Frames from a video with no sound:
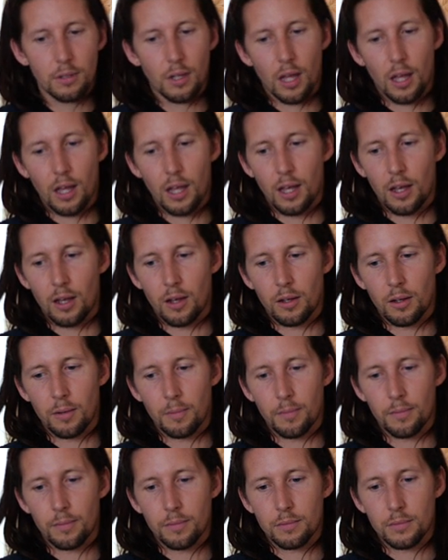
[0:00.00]

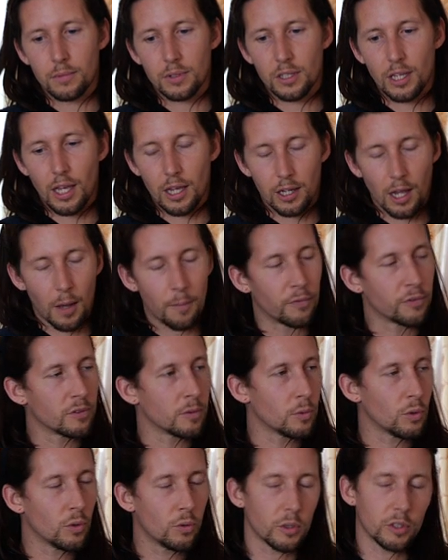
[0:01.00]
get
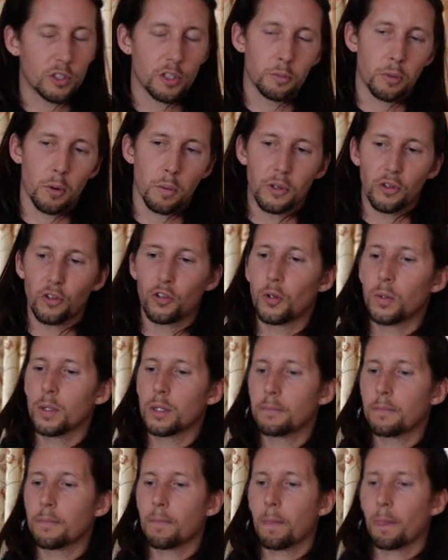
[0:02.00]
comfortable, which you're probably
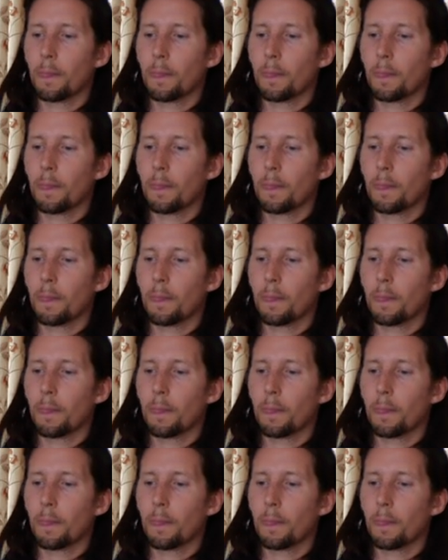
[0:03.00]
doing.